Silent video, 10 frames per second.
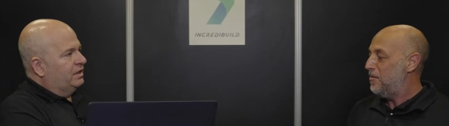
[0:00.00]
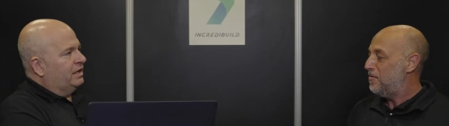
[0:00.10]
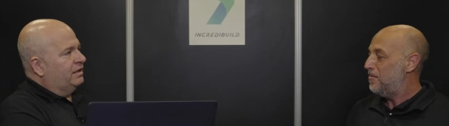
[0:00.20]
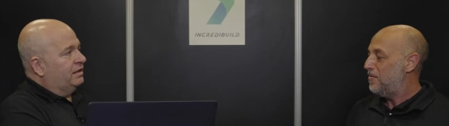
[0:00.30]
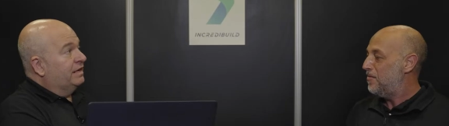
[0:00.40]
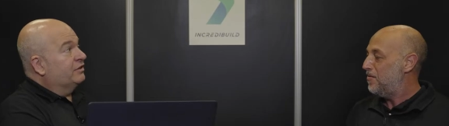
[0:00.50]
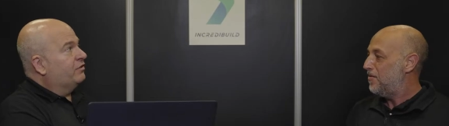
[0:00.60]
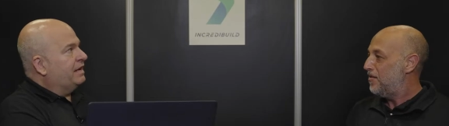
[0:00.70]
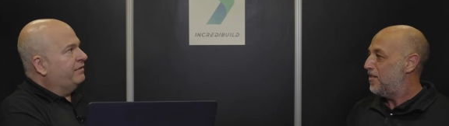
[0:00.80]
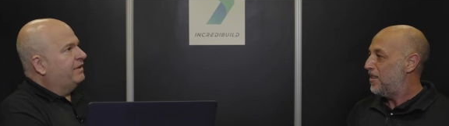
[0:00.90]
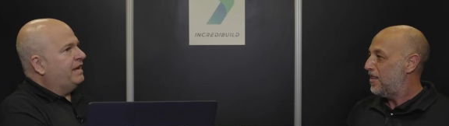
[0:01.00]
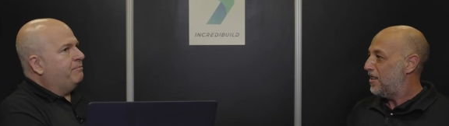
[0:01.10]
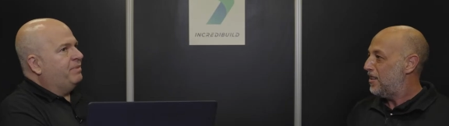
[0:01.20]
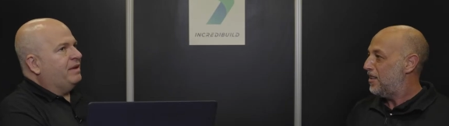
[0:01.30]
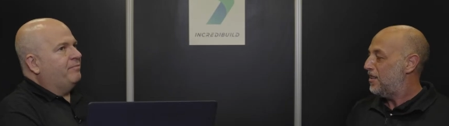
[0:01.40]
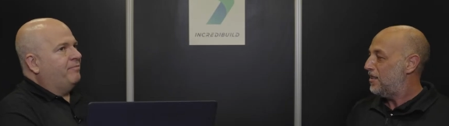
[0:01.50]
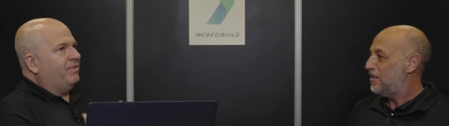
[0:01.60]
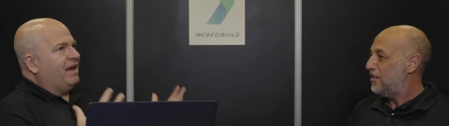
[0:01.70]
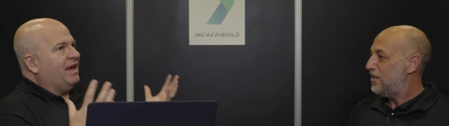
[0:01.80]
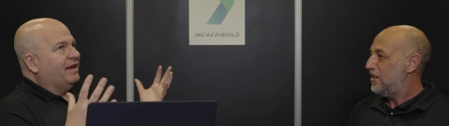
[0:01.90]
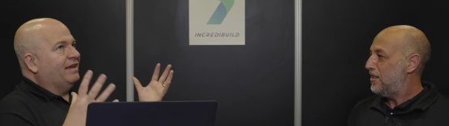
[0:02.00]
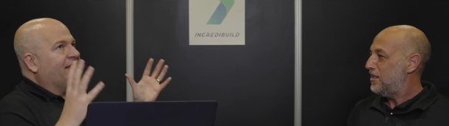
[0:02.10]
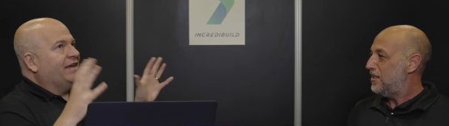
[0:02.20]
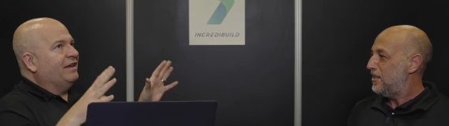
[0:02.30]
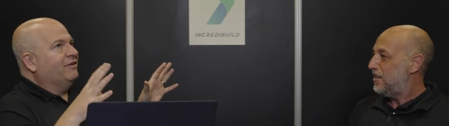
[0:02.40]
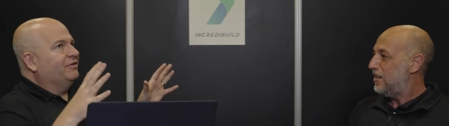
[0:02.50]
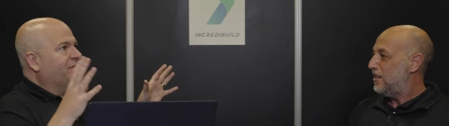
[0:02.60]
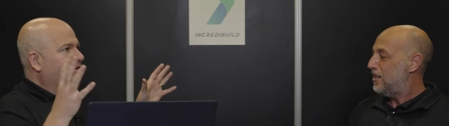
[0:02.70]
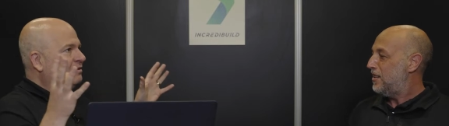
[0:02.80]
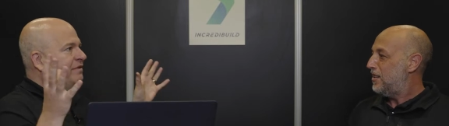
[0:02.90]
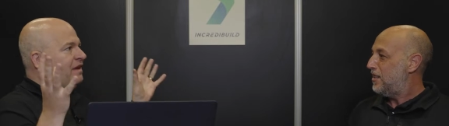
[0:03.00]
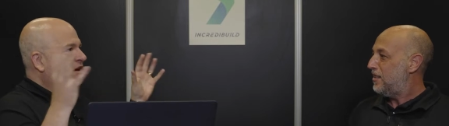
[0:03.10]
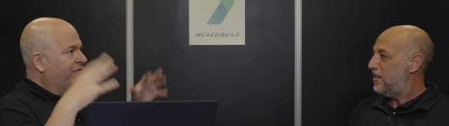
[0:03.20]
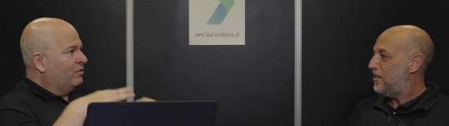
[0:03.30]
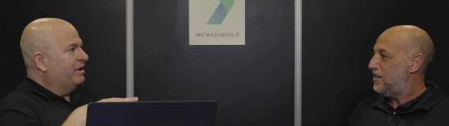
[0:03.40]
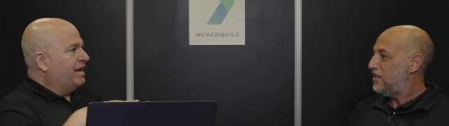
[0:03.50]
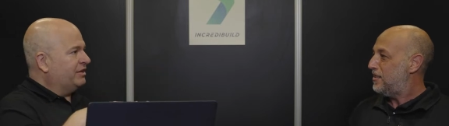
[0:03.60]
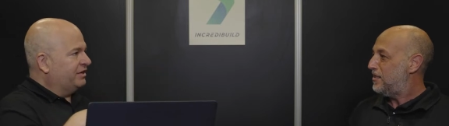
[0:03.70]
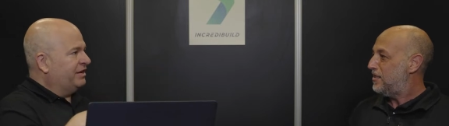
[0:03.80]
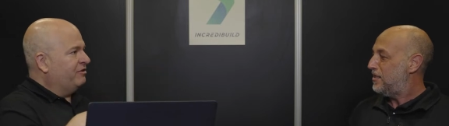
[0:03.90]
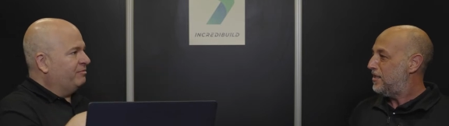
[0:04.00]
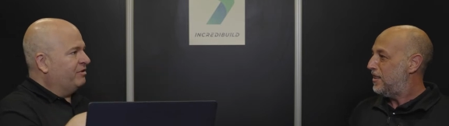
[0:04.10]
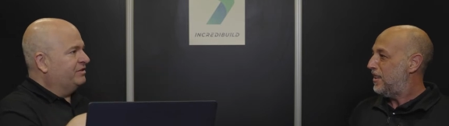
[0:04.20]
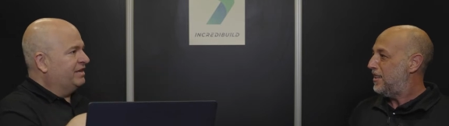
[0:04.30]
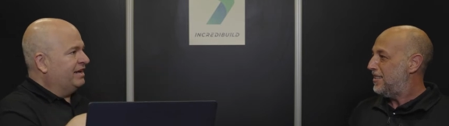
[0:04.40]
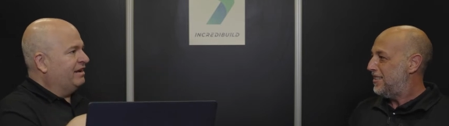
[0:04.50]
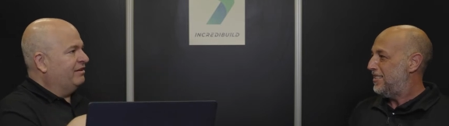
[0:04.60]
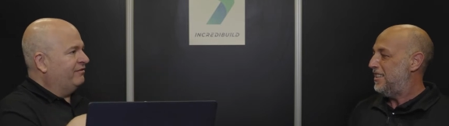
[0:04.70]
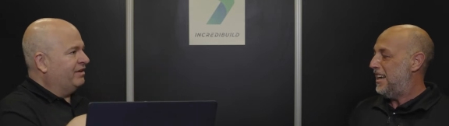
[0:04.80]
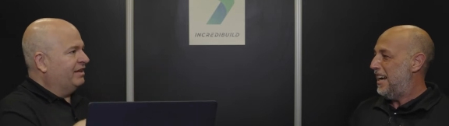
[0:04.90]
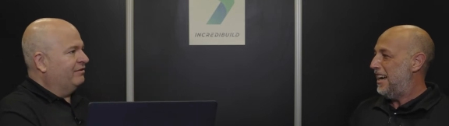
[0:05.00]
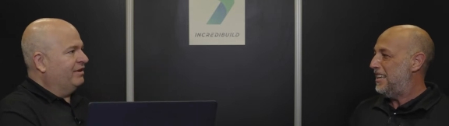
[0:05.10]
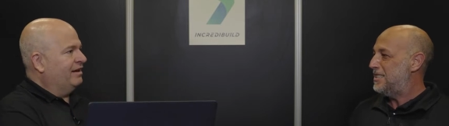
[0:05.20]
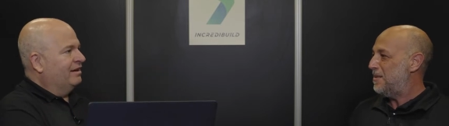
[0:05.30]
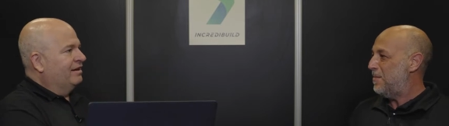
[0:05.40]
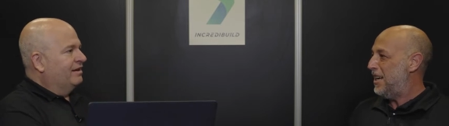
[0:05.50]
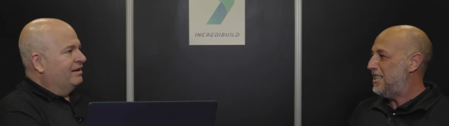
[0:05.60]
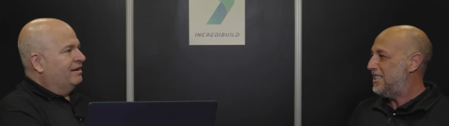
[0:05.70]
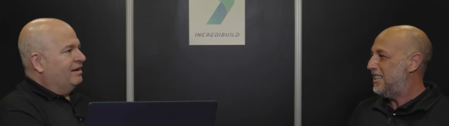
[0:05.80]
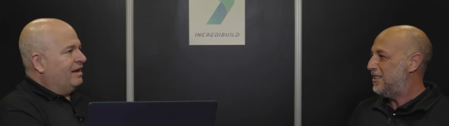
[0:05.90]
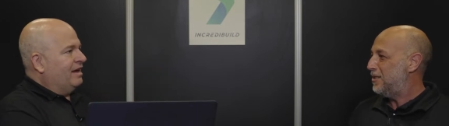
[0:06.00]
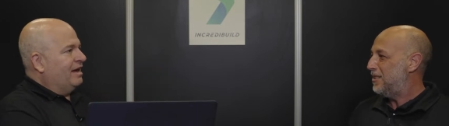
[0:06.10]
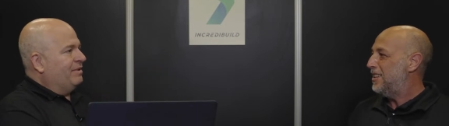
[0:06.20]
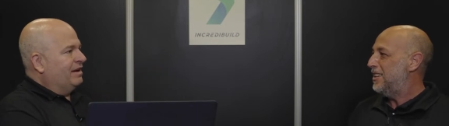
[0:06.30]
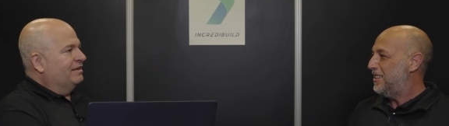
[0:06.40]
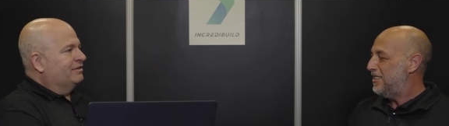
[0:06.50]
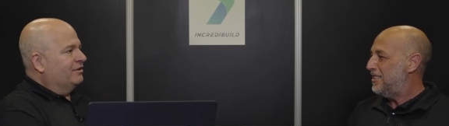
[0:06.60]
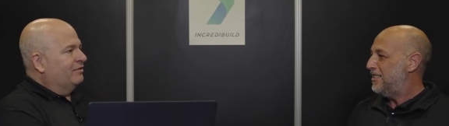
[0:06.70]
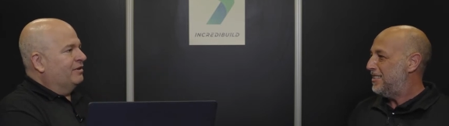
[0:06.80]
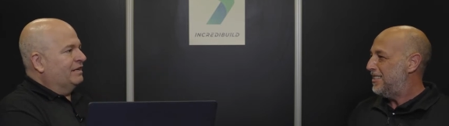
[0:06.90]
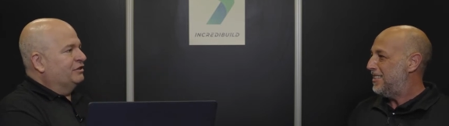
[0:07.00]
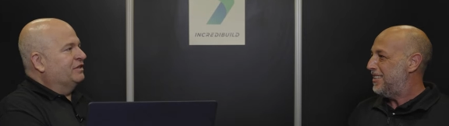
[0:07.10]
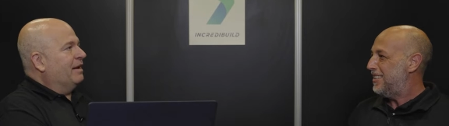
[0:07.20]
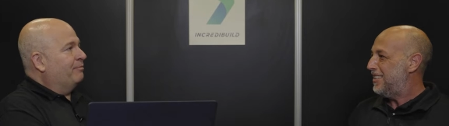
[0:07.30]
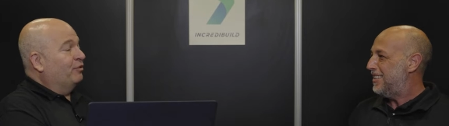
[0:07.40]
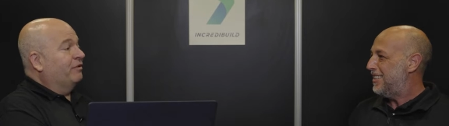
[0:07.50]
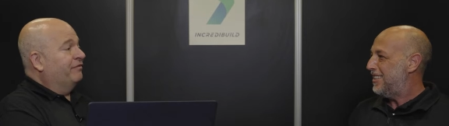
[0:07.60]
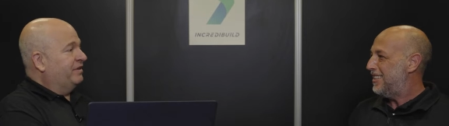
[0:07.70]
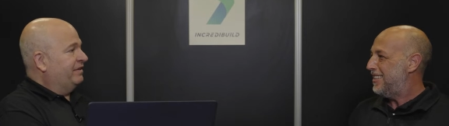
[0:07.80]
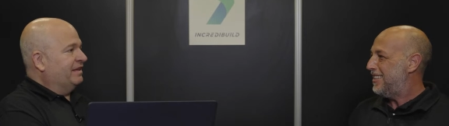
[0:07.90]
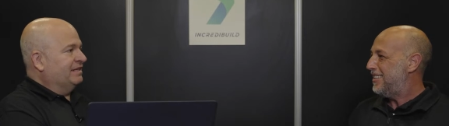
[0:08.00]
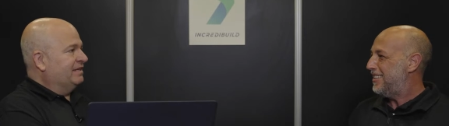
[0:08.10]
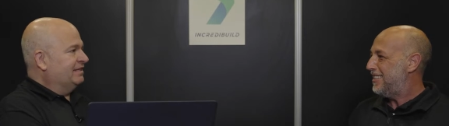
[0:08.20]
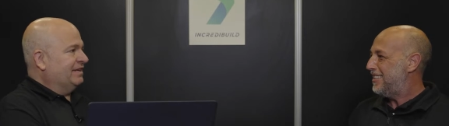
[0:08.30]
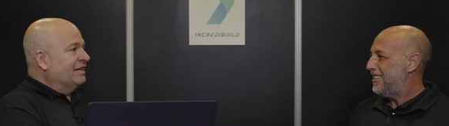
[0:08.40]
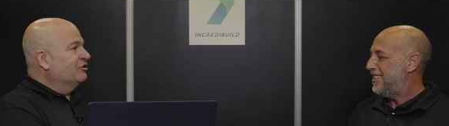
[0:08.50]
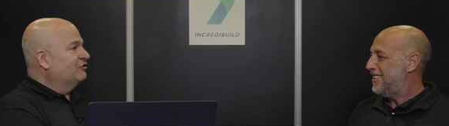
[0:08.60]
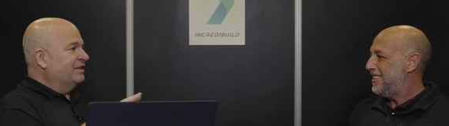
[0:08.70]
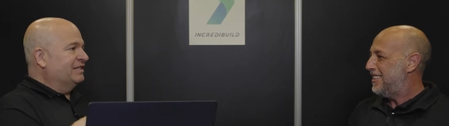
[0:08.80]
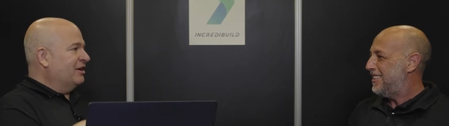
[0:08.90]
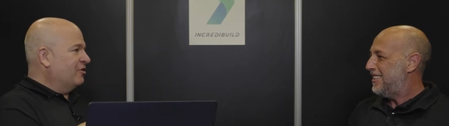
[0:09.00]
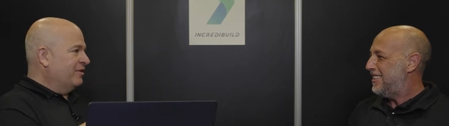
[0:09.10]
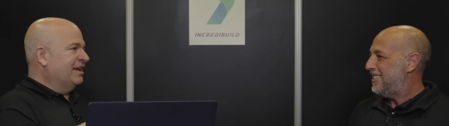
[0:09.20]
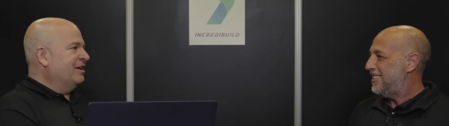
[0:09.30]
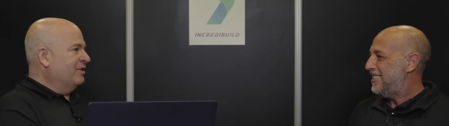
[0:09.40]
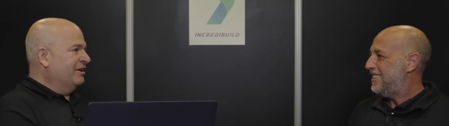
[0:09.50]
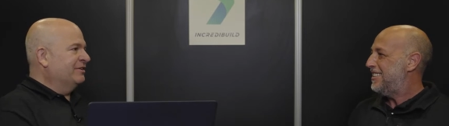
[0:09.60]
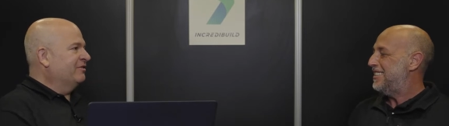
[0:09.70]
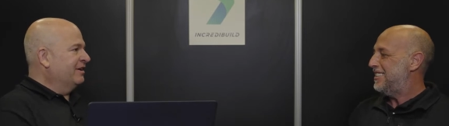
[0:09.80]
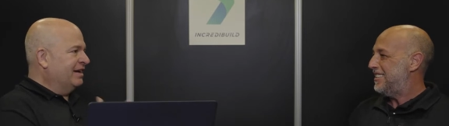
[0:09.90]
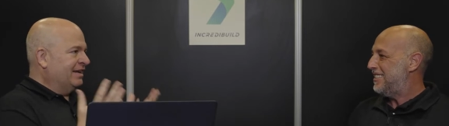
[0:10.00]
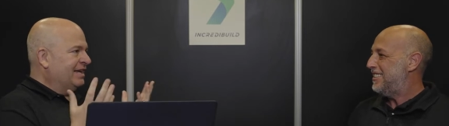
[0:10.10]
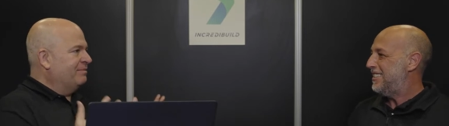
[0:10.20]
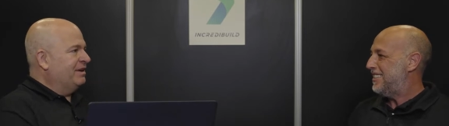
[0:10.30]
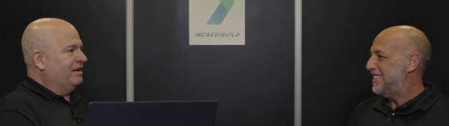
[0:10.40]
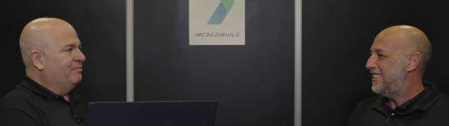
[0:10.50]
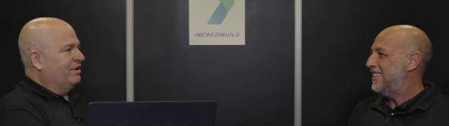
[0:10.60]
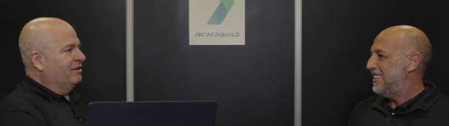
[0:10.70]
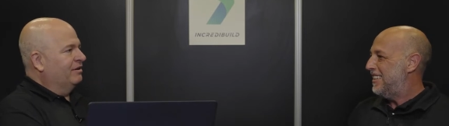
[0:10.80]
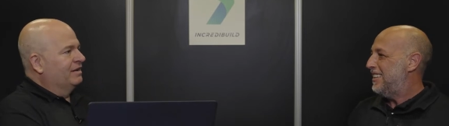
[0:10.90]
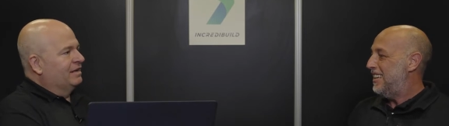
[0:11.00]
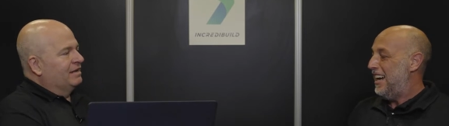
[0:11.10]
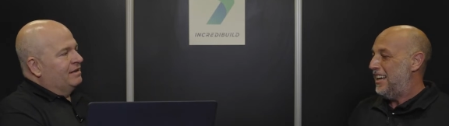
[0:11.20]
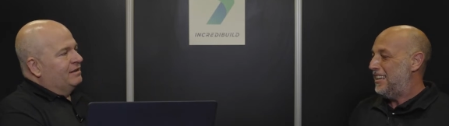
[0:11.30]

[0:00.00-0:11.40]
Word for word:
Speaker 1: Yeah, it's great to be back here too with everyone actually here in person again. Finally, yeah, right? it's
Speaker 2: amazing.
Speaker 1: I mean, so yeah, proof that this is industry is not going anywhere. It's only going to keep getting bigger.
Speaker 2: Yeah,